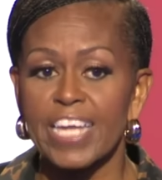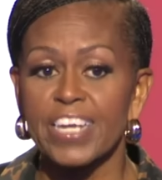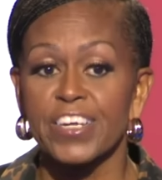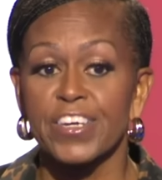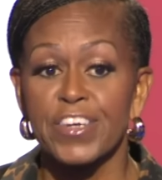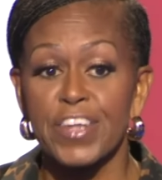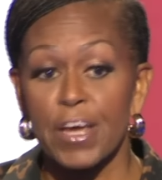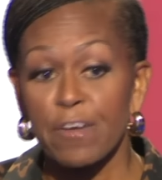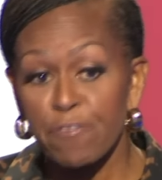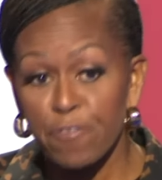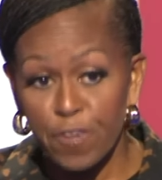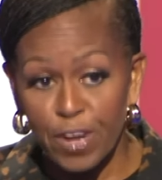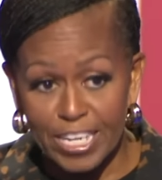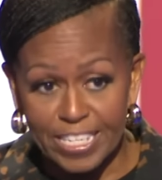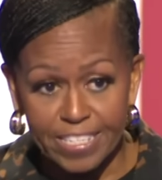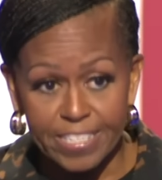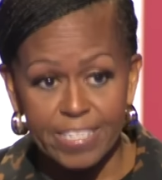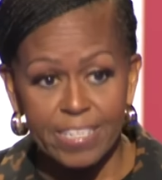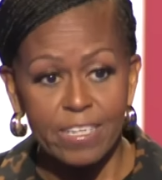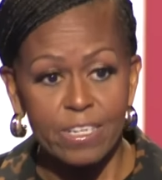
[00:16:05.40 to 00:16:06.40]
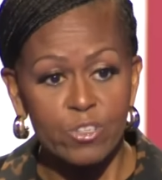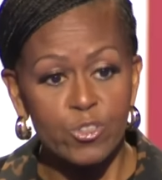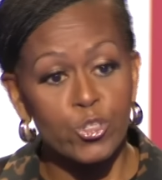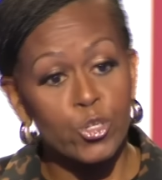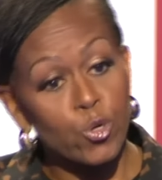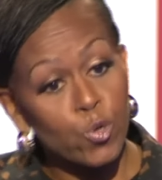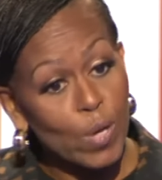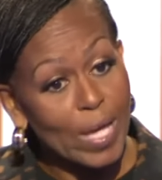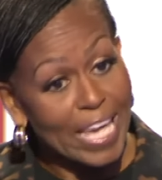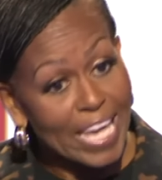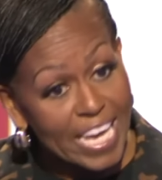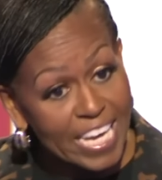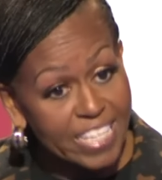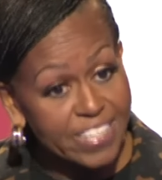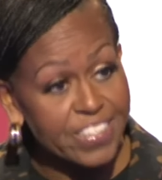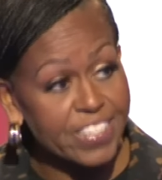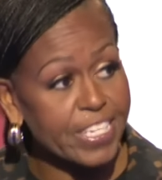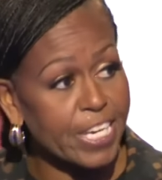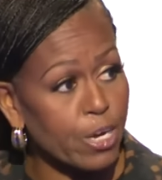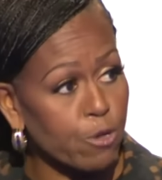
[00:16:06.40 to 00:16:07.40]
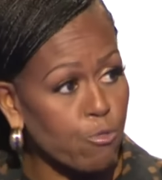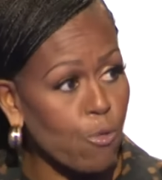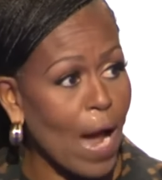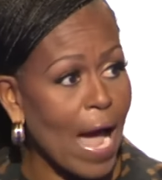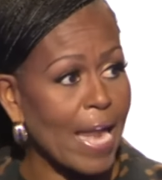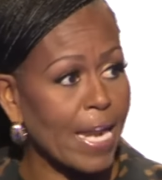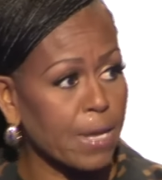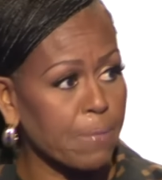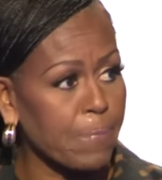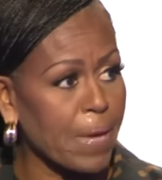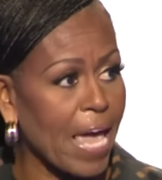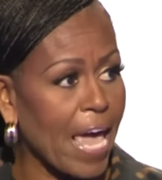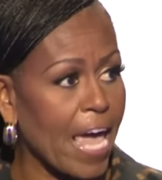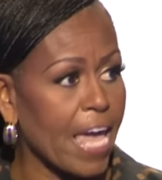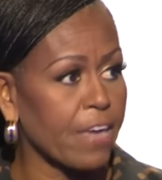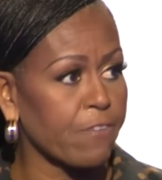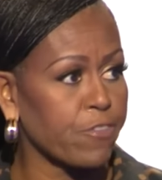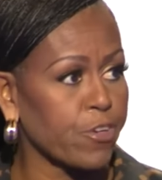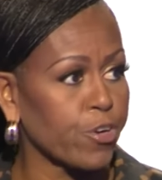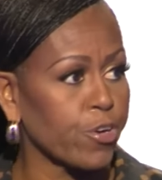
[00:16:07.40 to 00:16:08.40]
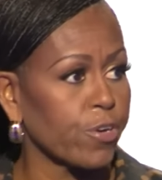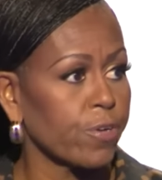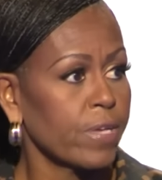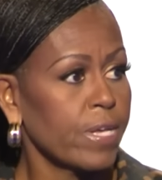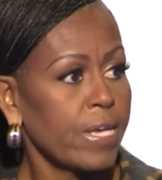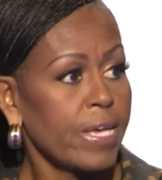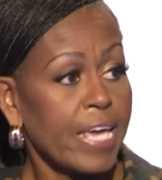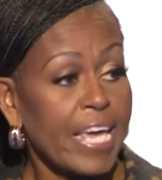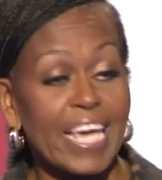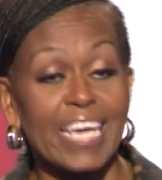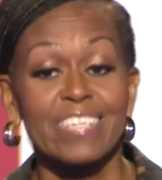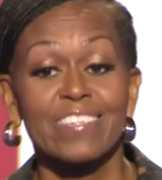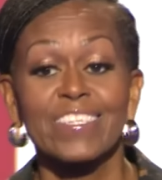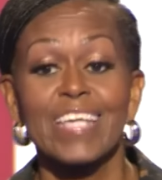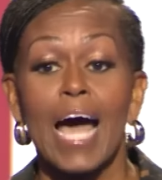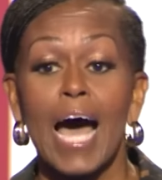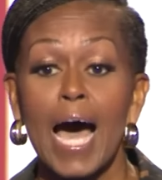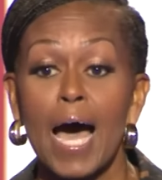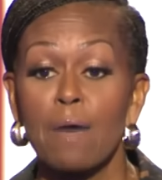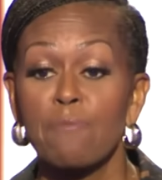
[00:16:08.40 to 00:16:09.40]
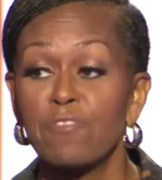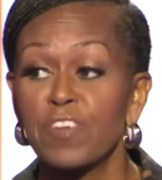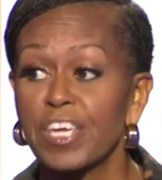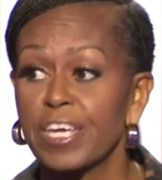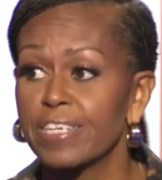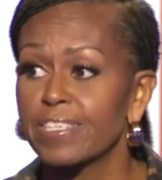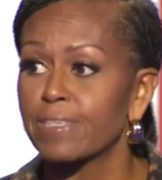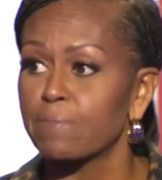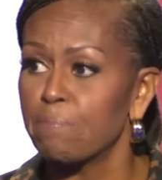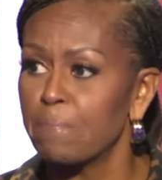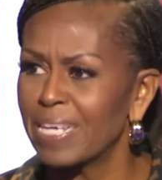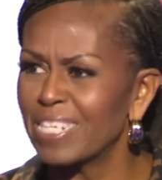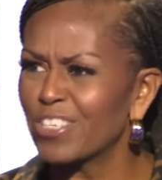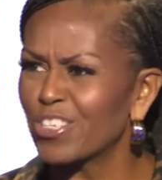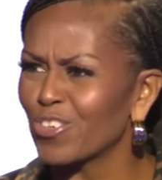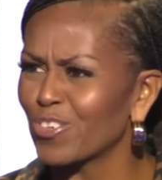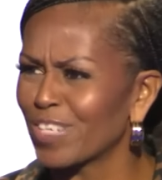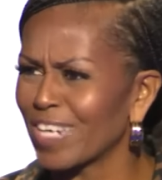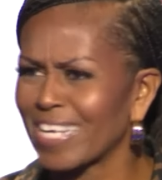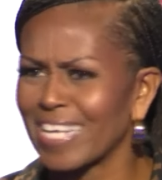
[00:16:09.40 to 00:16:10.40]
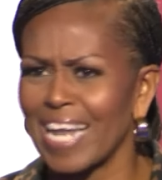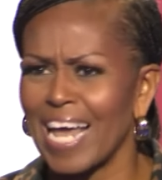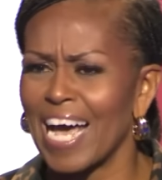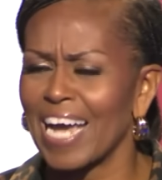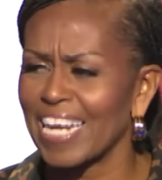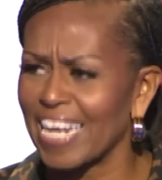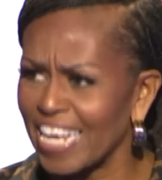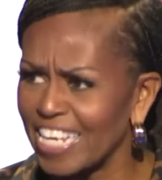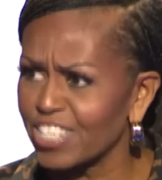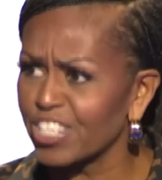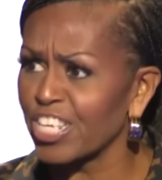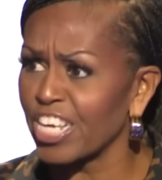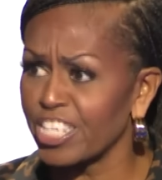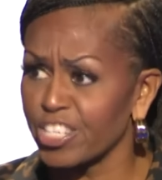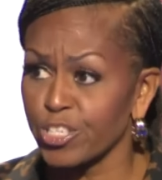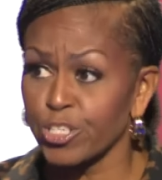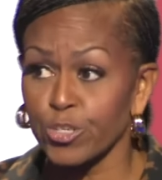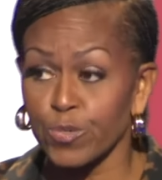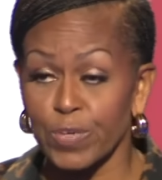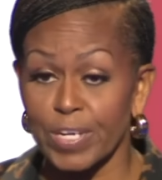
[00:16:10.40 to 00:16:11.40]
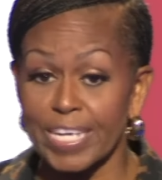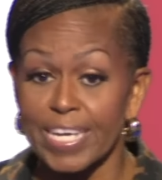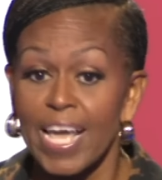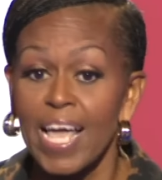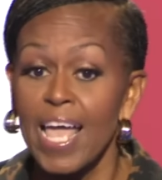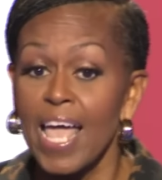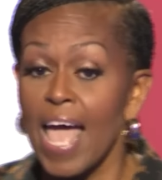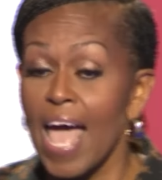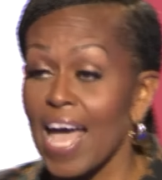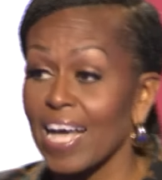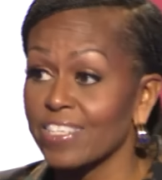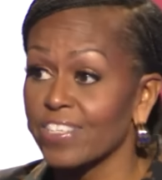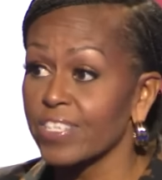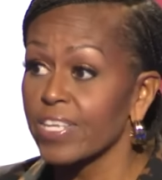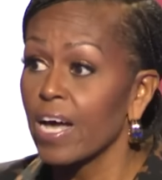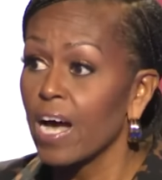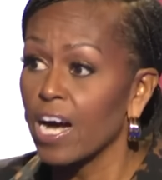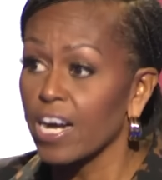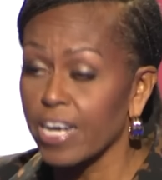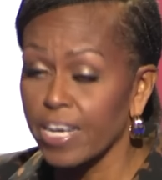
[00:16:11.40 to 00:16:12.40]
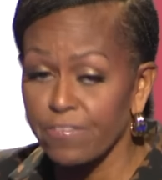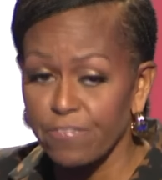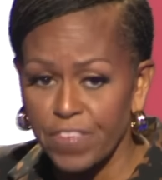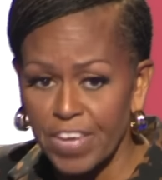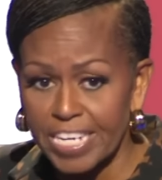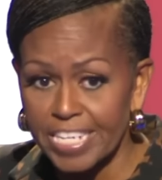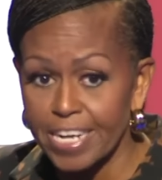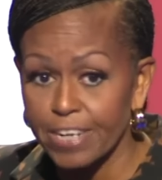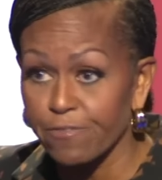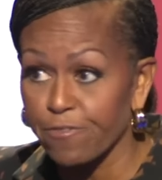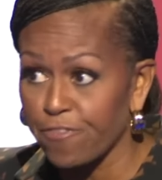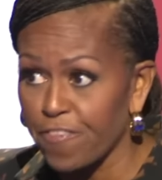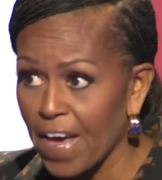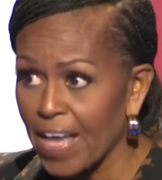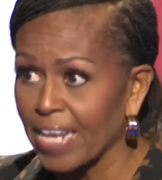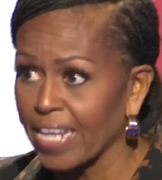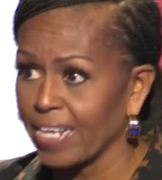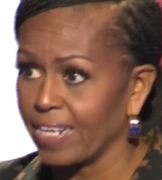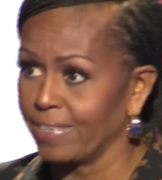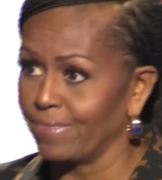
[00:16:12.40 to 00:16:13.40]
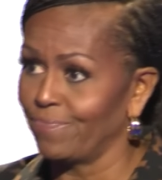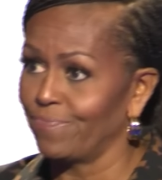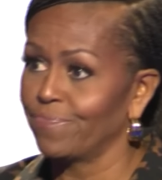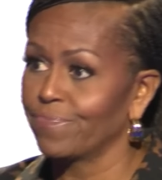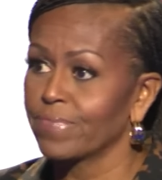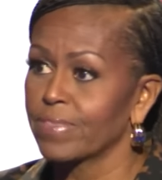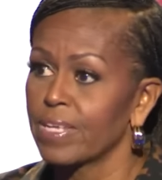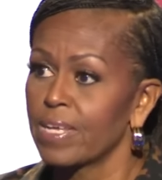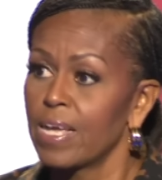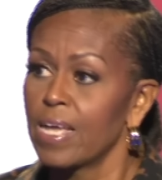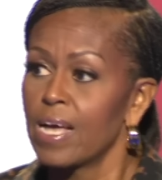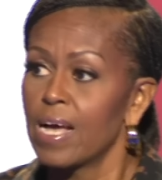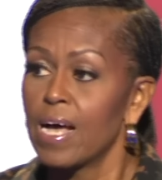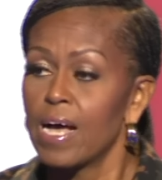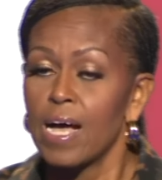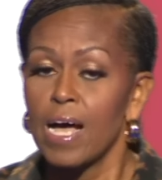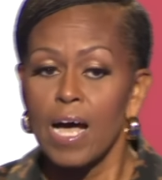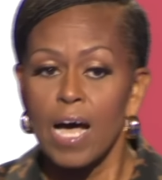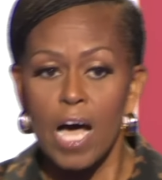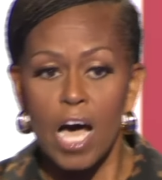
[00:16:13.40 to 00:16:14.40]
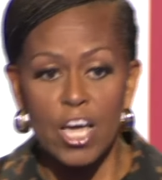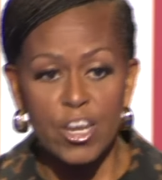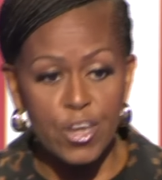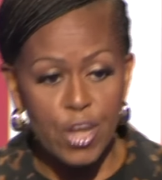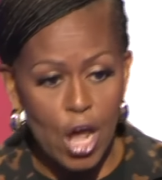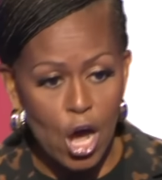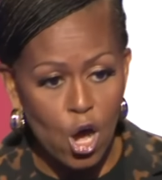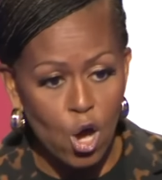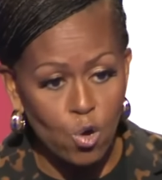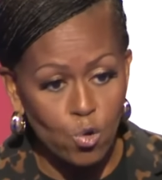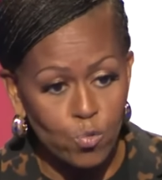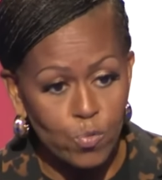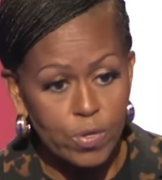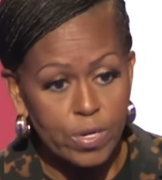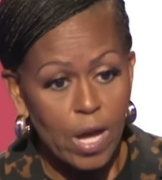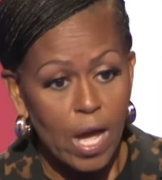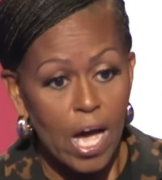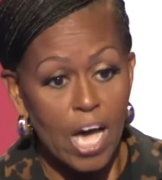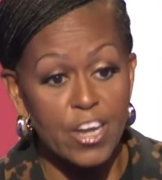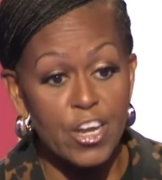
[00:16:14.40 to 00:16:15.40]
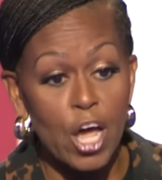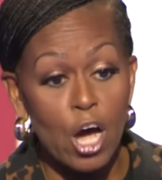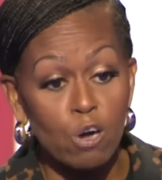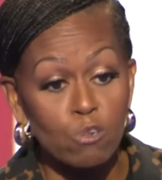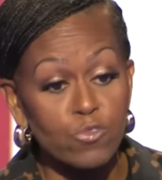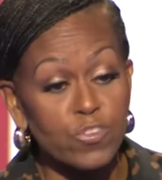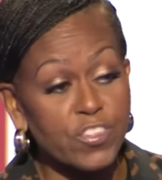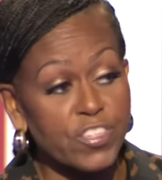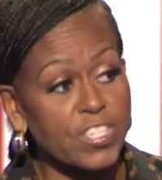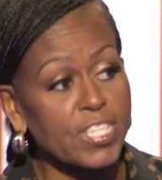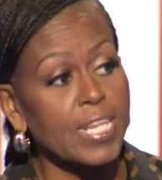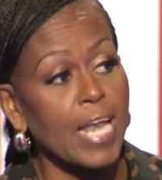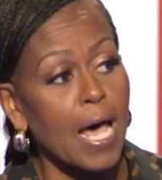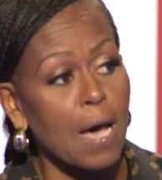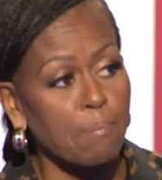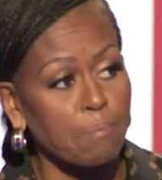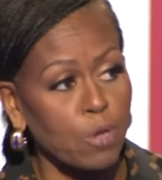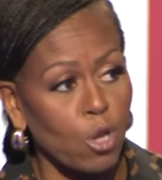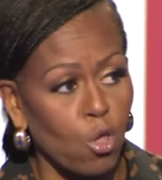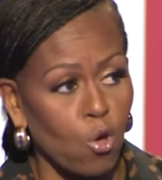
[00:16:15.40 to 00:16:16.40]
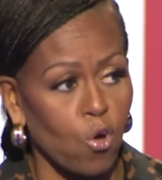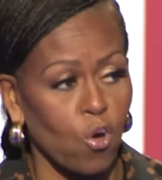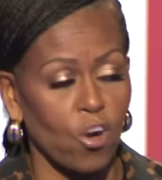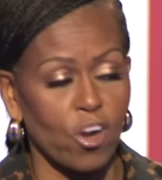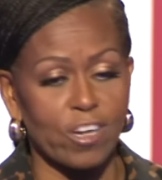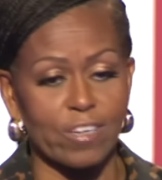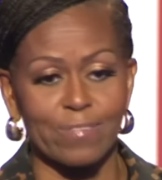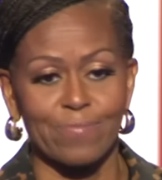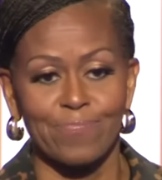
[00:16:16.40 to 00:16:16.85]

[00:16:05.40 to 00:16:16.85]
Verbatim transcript: indifferent to his erratic behavior, his obvious mental decline, his history as a convicted felon, a known, a known slumlord,